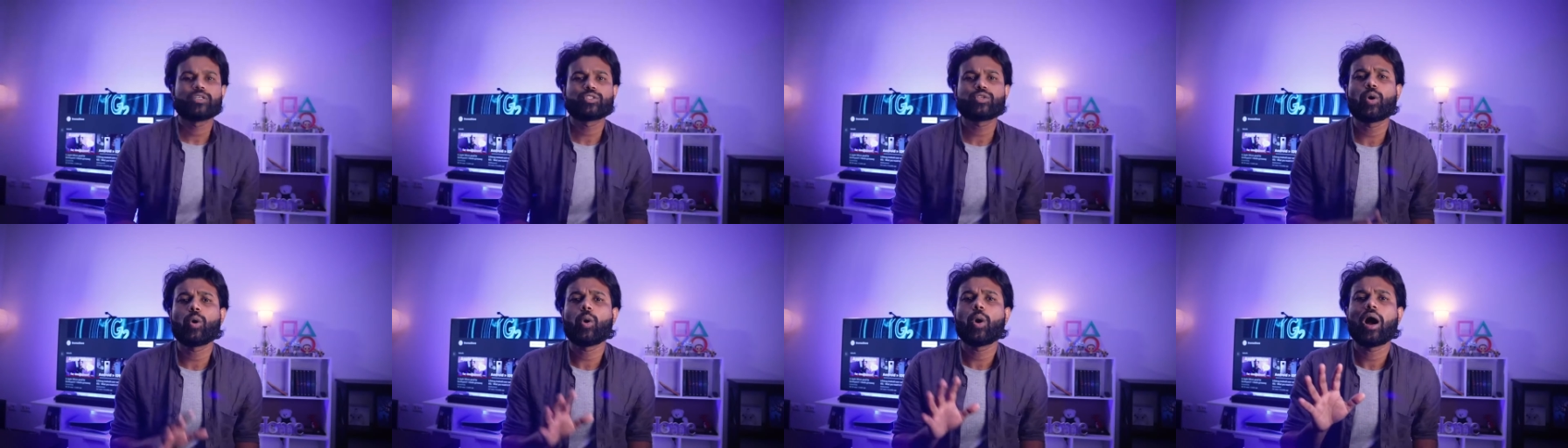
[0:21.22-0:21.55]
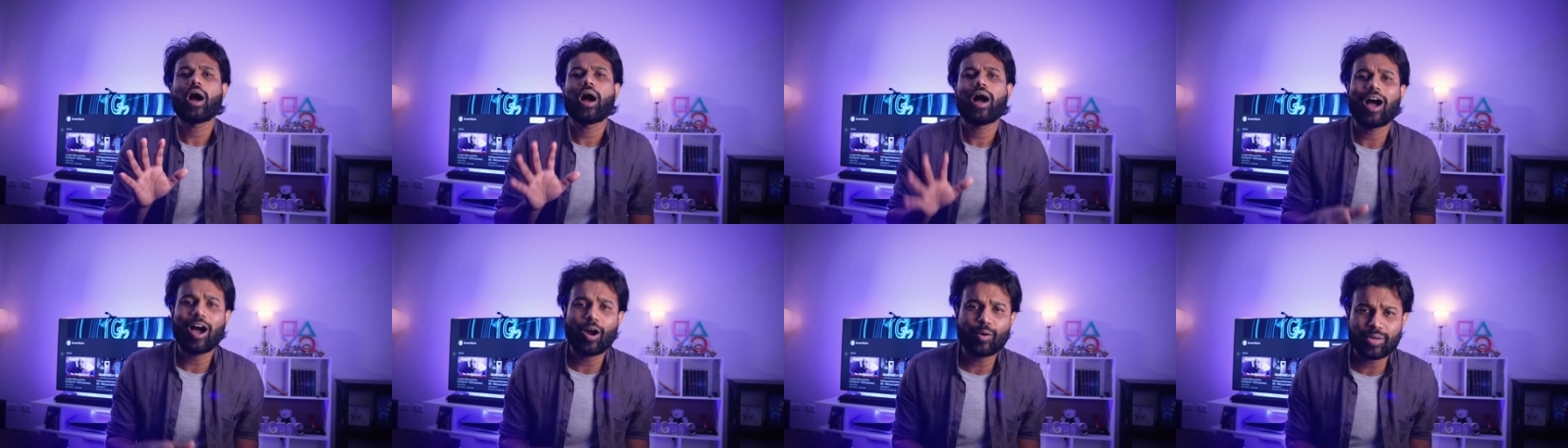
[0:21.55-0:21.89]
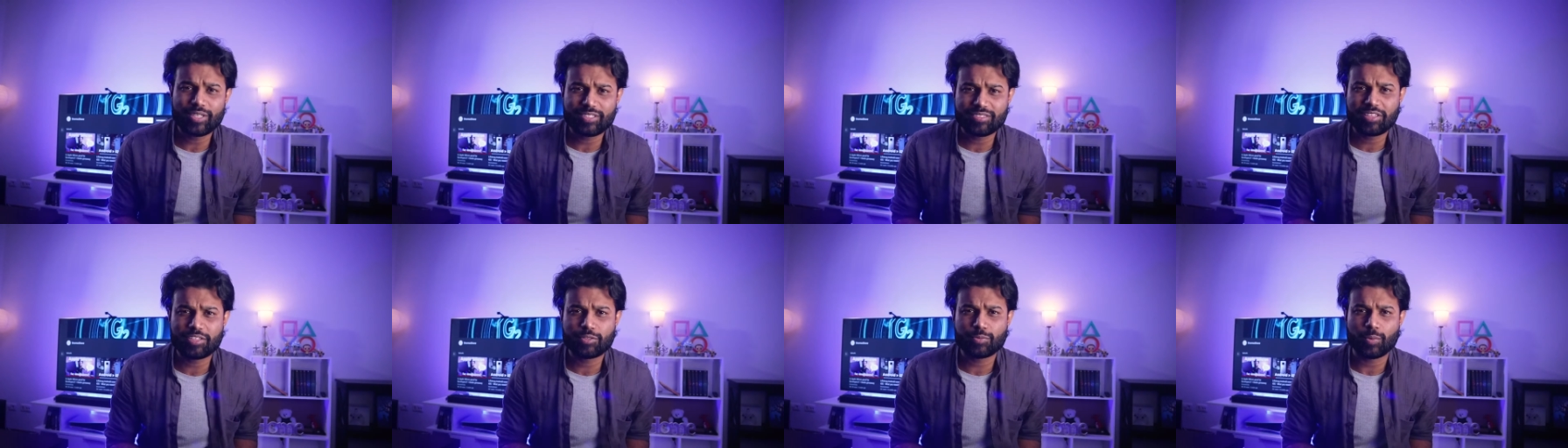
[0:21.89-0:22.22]
So how
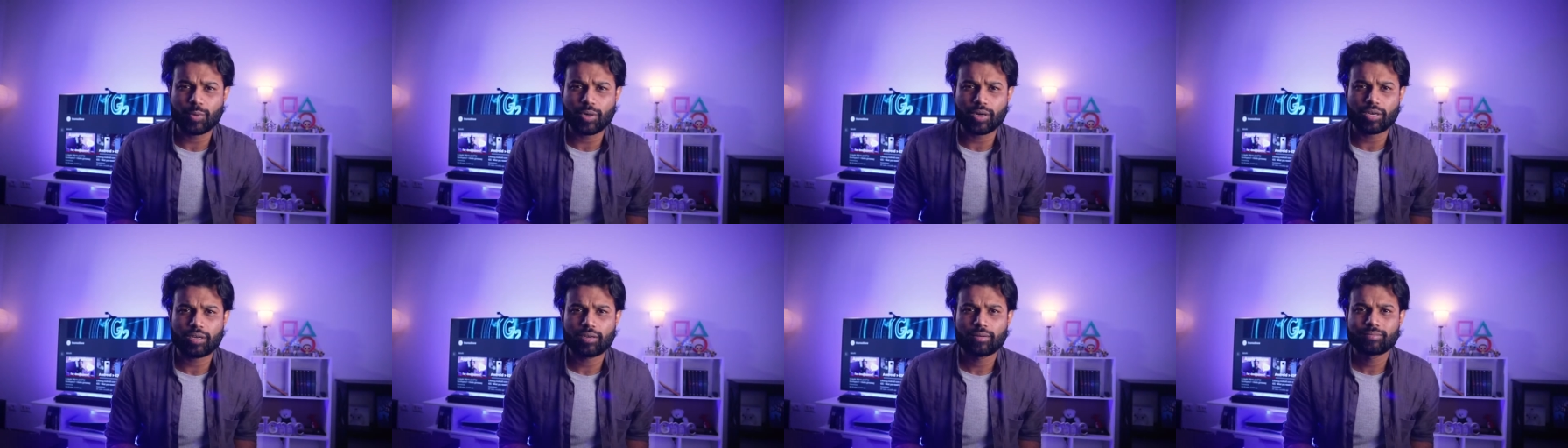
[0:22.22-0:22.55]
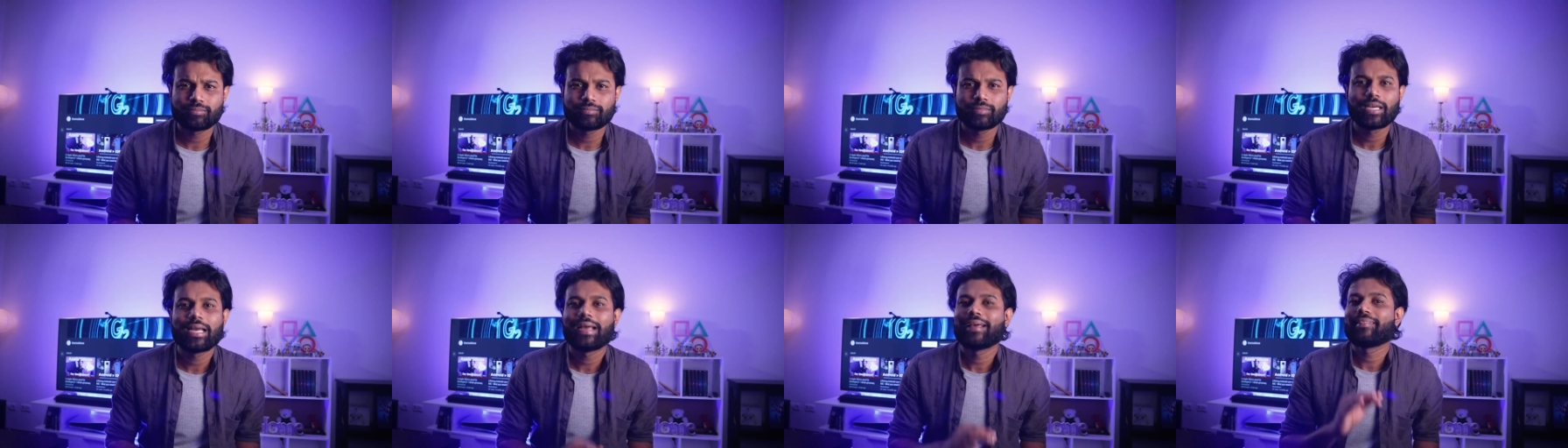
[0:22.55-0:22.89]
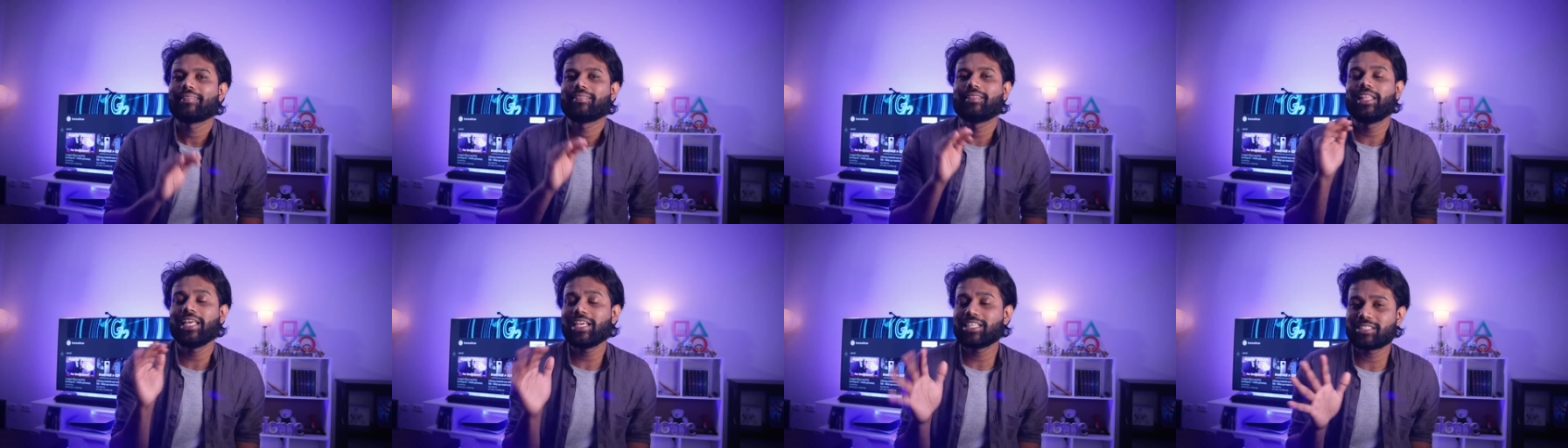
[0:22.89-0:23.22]
does this work?
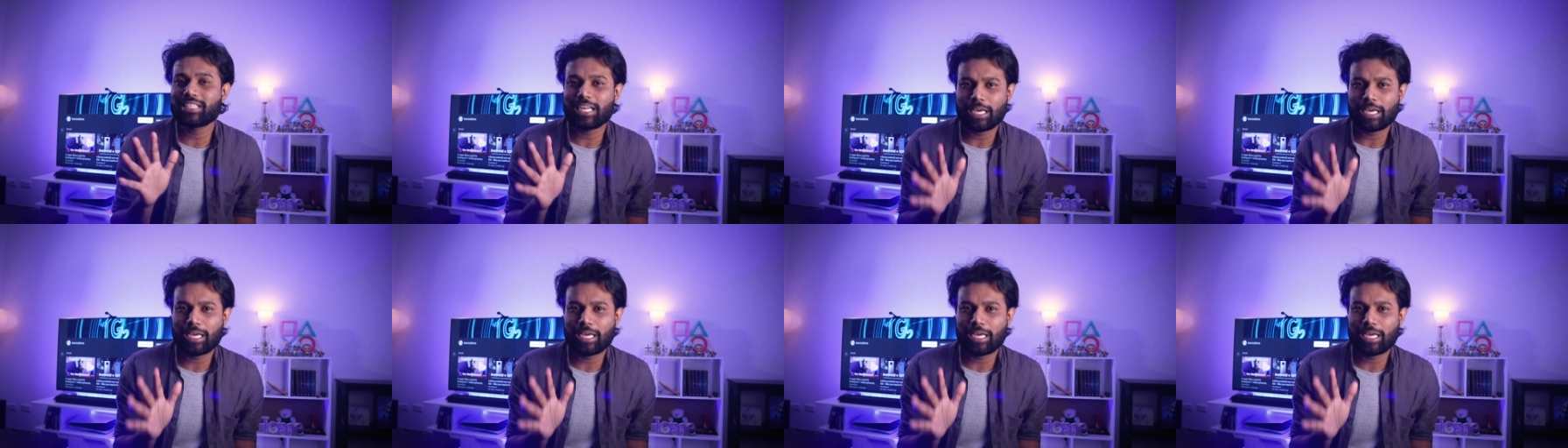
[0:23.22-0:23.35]
These